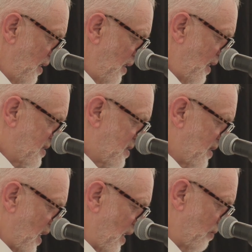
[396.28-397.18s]
It
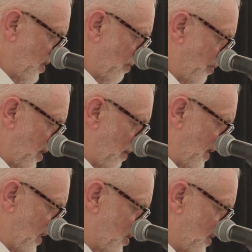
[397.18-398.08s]
start when your body
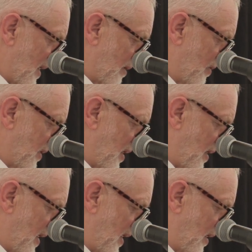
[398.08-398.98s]
makes shadow in the
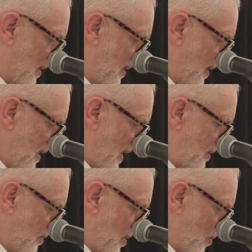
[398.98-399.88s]
lane,
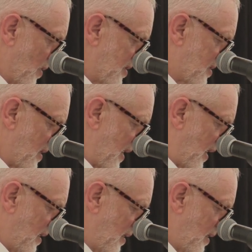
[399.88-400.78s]
and you know what say,